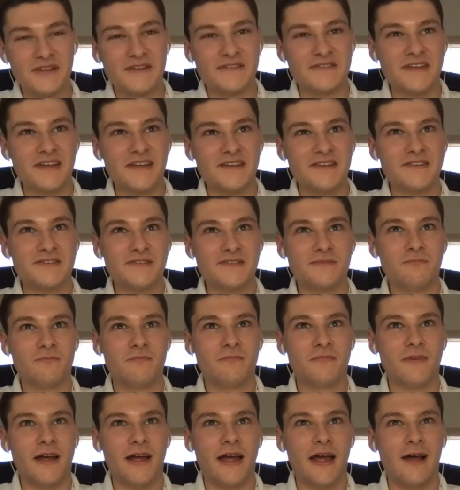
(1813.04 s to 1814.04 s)
say, just
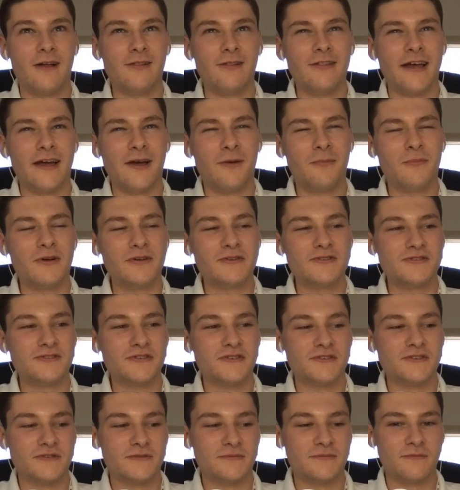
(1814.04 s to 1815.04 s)
how much
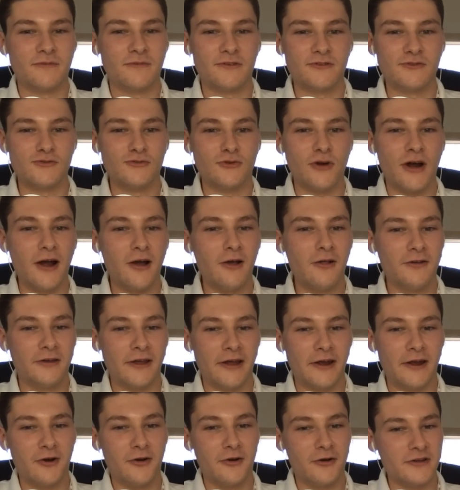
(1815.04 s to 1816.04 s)
just trial and
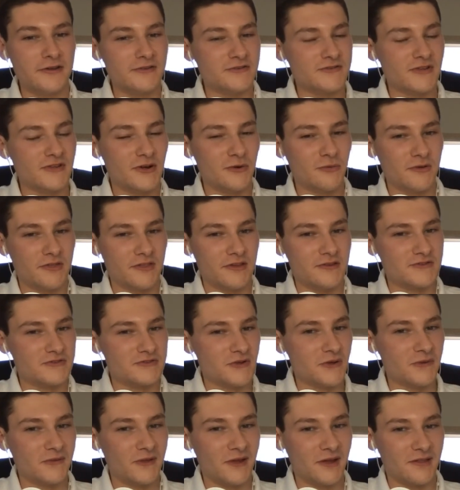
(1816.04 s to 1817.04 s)
error is there with a
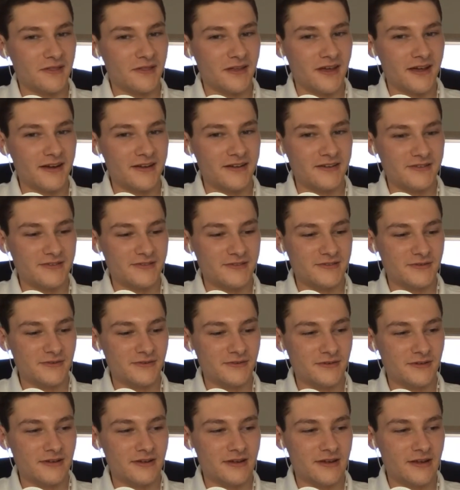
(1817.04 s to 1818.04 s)
stunt like that? Is
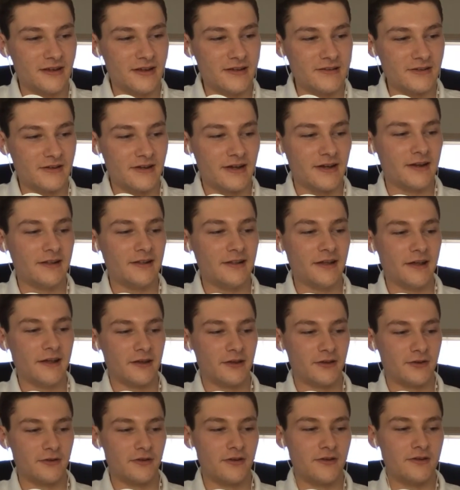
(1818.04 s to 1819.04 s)
it kind of
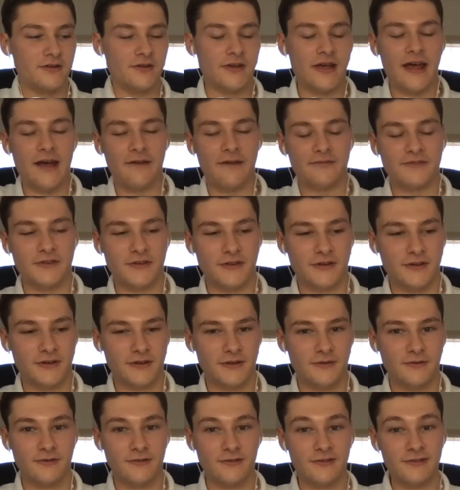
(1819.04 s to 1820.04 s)
like you have
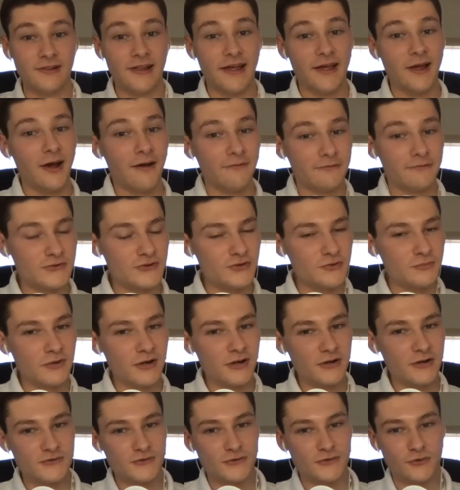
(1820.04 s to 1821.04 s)
to lay off too
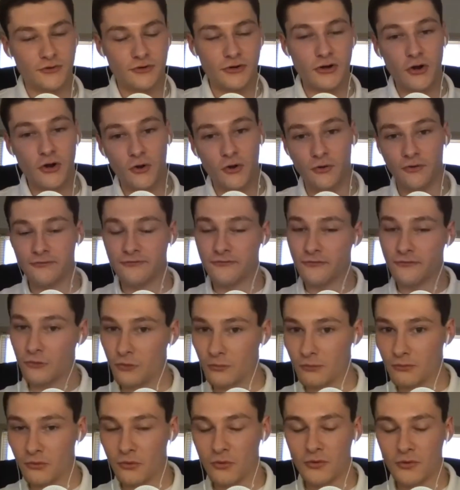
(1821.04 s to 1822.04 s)
much or go full
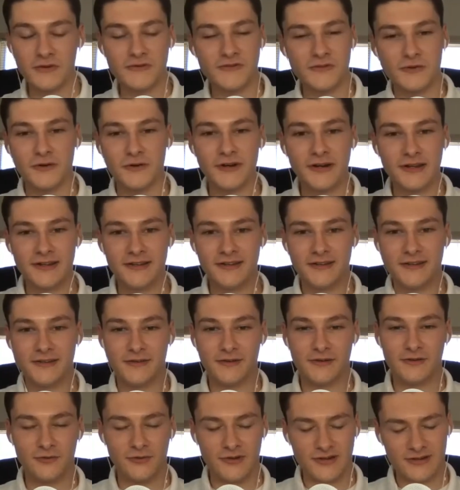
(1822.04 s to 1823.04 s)
bore? Is there any,
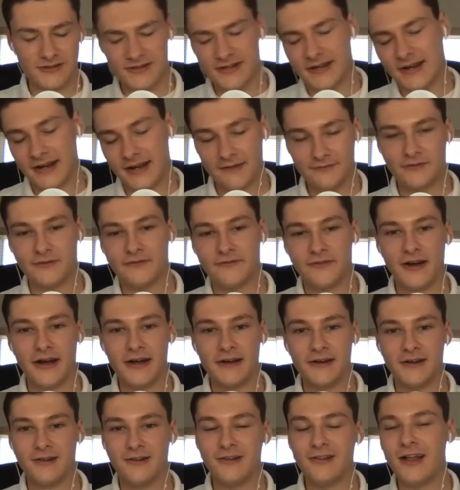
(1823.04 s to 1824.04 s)
you just kind of have to
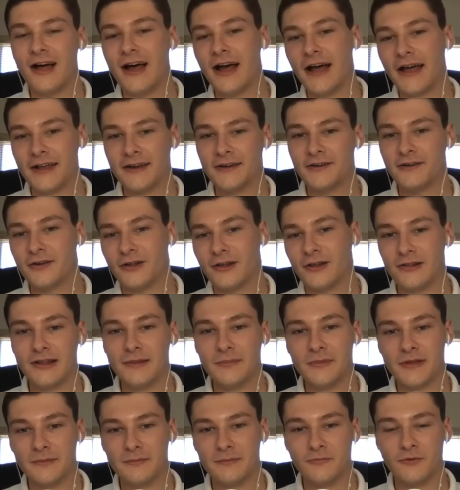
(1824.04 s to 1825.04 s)
find a line, a
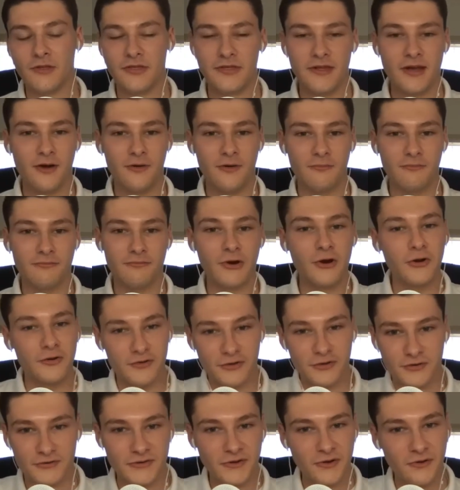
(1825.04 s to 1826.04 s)
limit without hurting
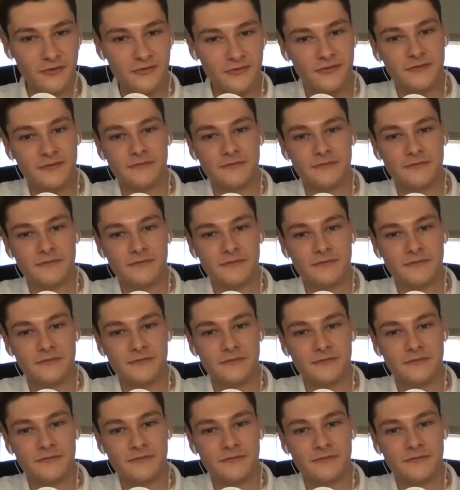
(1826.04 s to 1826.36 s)
yourself?